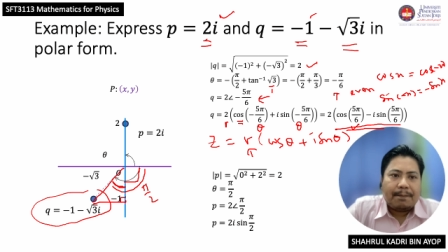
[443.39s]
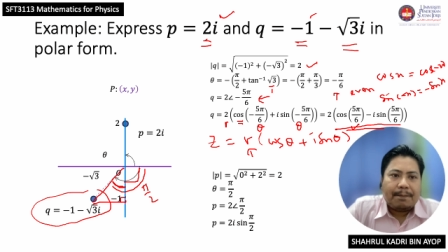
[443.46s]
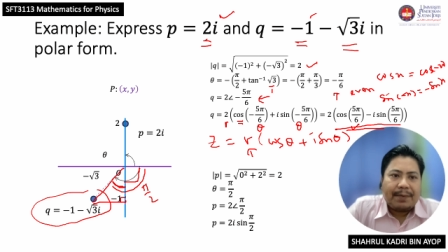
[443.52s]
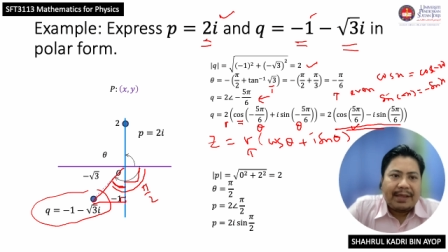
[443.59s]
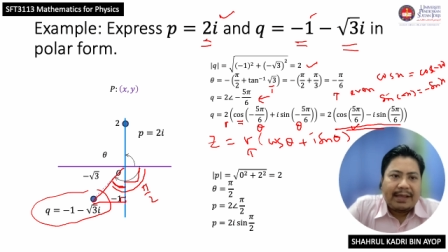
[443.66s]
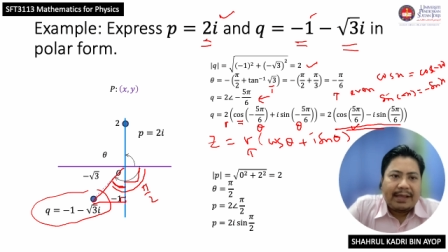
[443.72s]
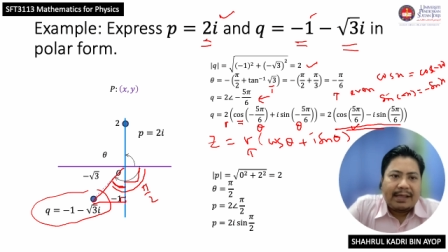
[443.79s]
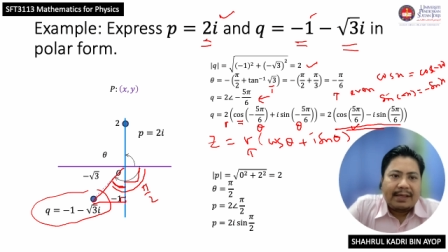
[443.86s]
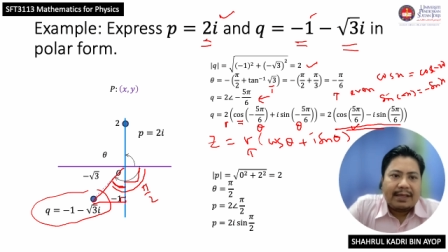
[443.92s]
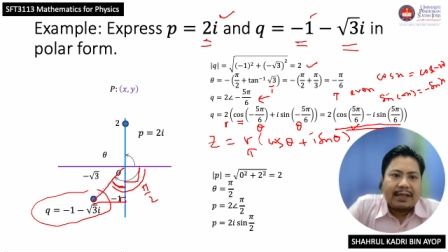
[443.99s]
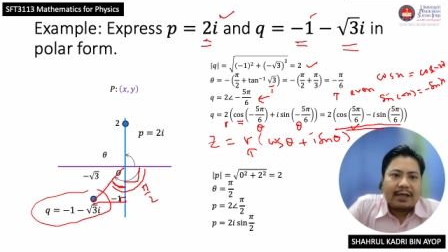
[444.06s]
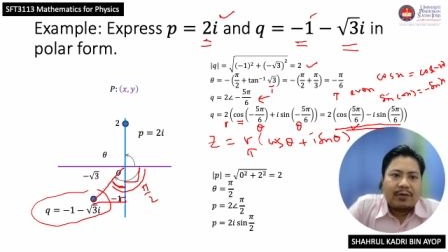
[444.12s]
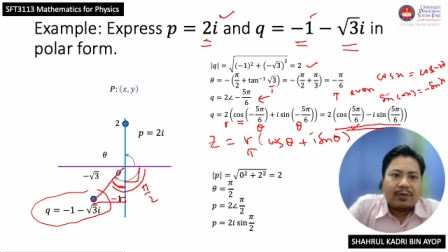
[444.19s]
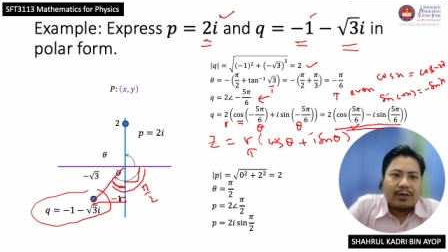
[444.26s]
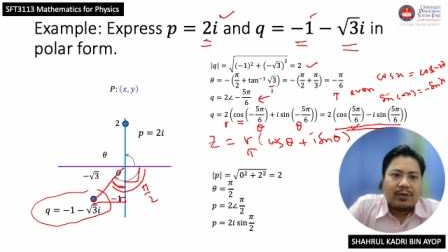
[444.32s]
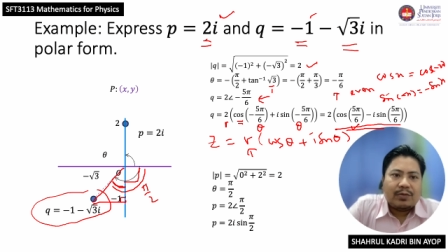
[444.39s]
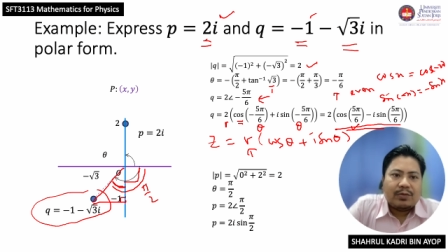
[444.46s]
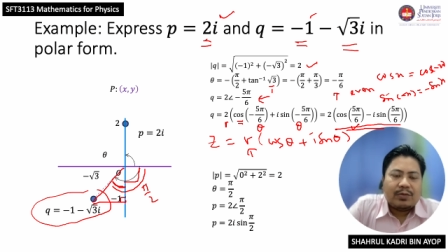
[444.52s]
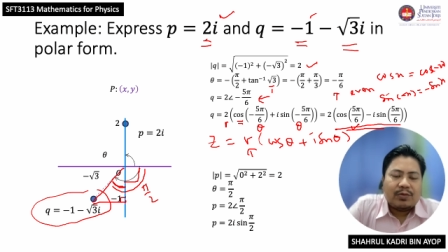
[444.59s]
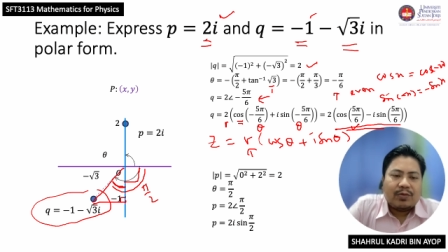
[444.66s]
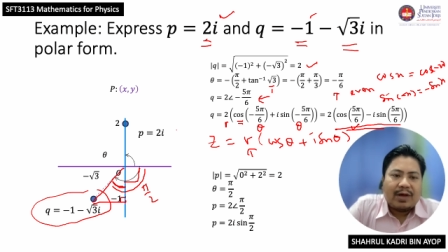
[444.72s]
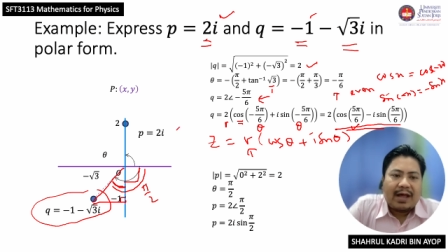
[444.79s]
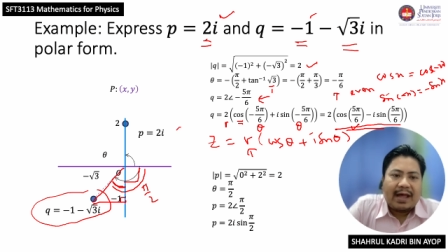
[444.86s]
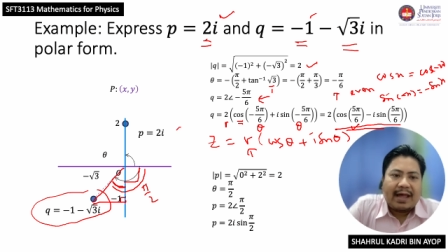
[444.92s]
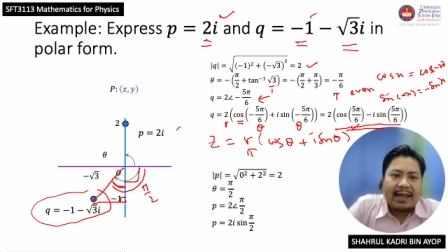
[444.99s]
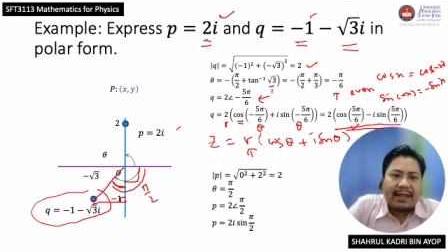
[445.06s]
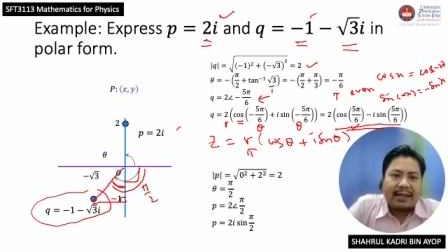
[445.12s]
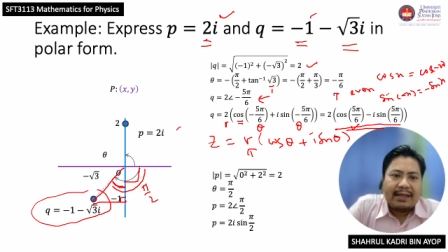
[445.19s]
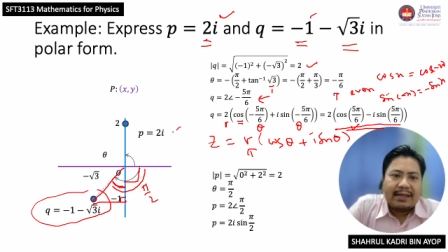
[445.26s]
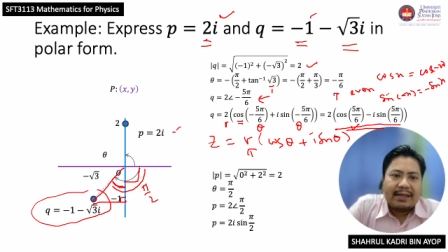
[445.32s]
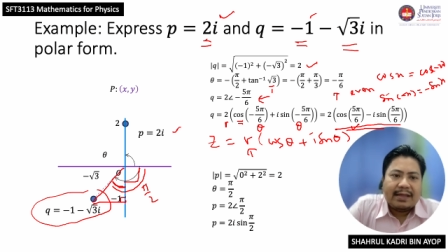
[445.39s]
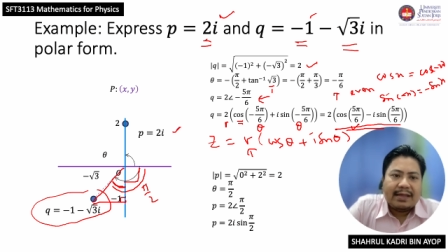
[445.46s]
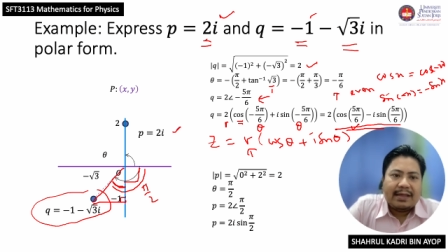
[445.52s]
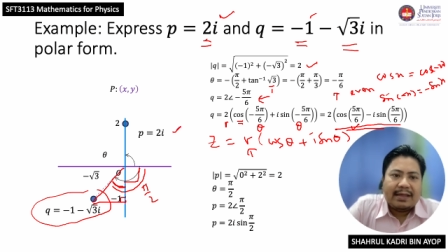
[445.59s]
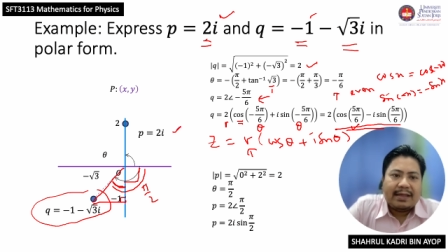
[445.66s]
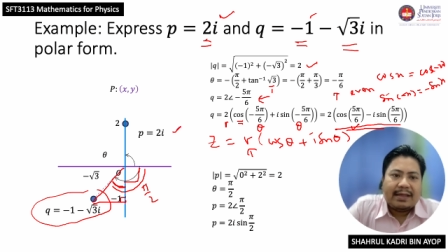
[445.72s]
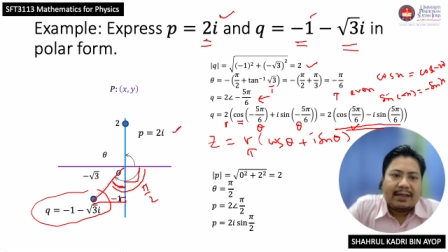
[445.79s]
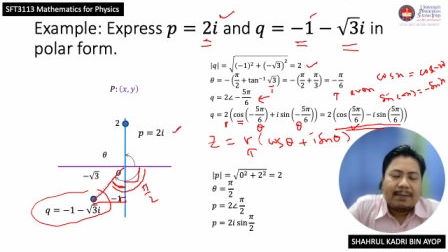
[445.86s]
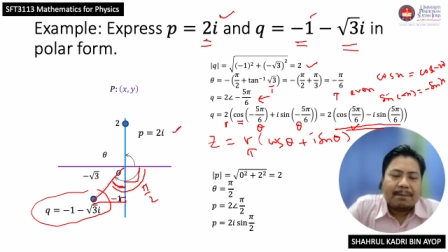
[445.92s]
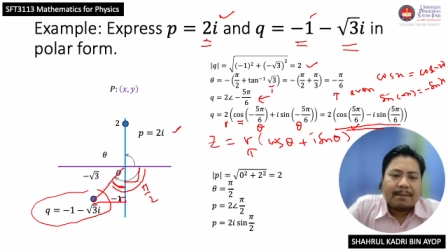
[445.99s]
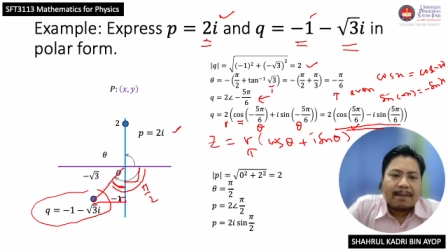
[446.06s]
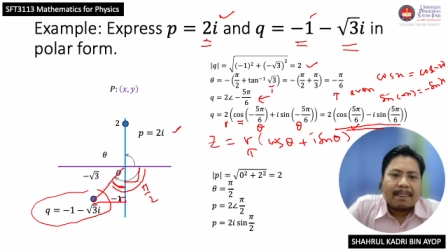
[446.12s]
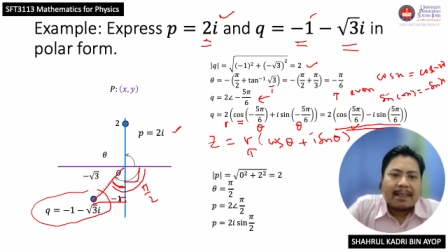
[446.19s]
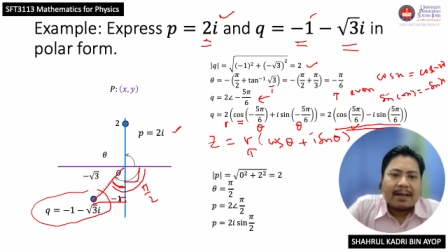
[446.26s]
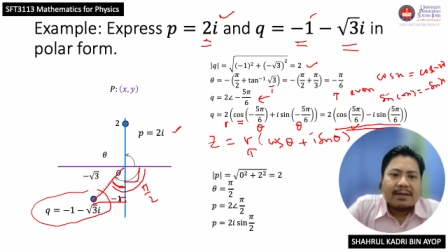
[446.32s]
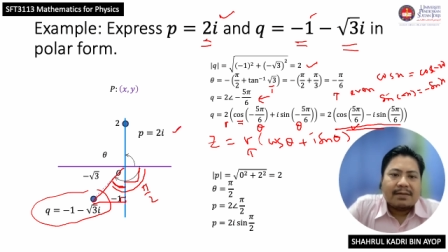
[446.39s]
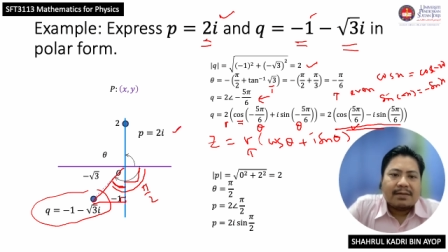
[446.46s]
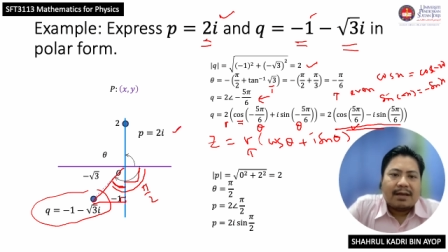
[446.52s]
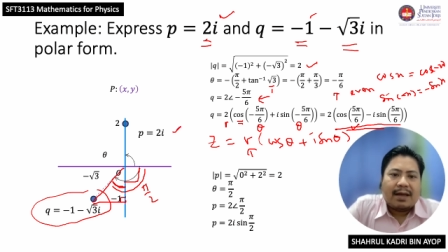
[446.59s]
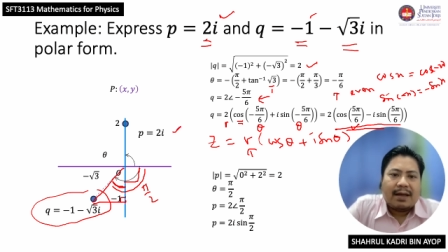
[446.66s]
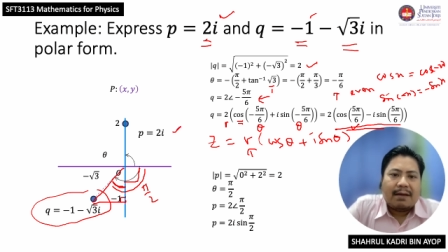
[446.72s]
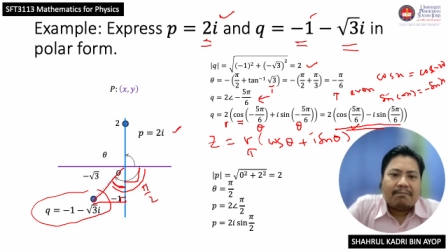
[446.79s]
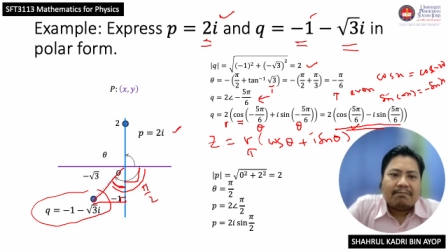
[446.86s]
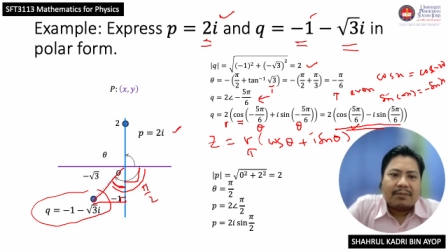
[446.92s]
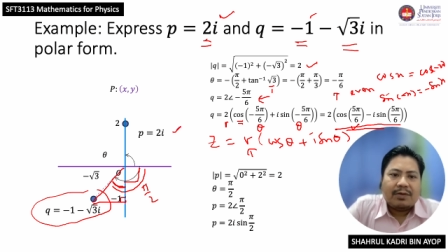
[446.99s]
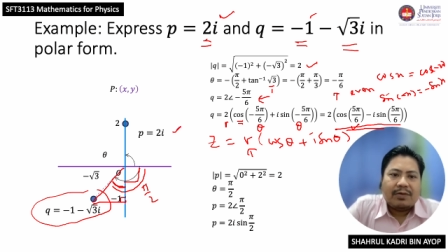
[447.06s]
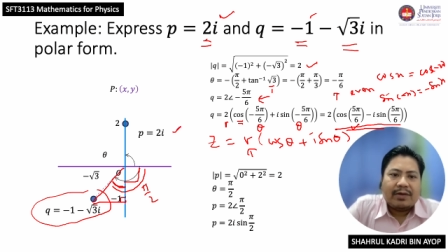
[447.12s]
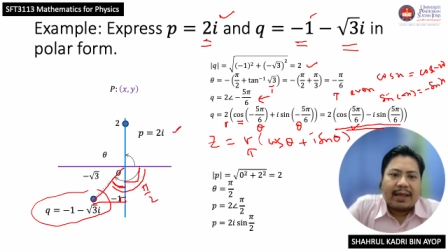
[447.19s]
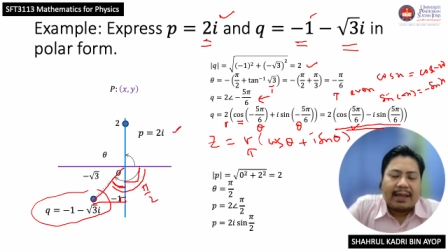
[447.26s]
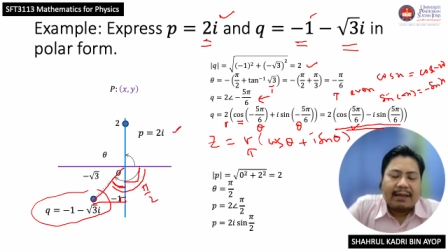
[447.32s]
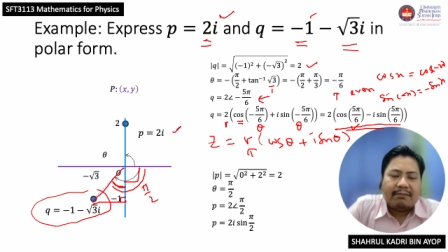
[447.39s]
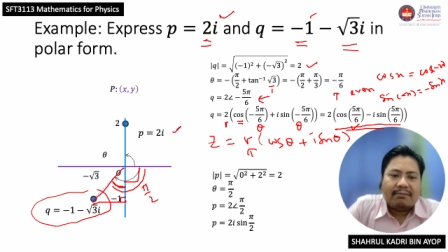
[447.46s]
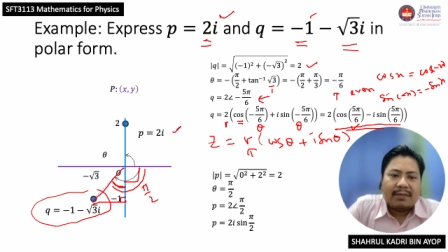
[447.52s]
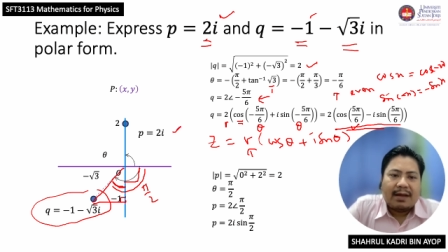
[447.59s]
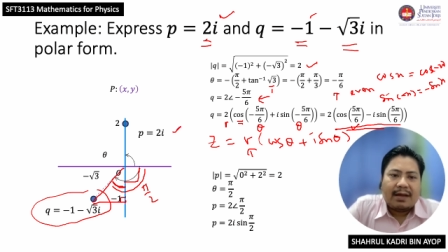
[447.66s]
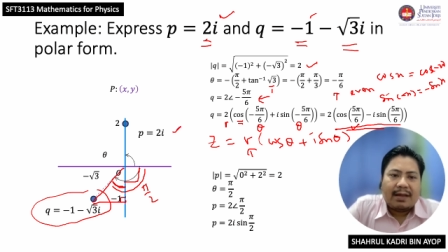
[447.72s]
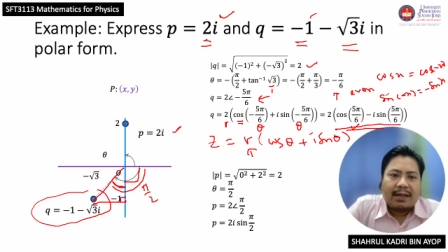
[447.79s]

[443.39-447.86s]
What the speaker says: p equal to I here, you can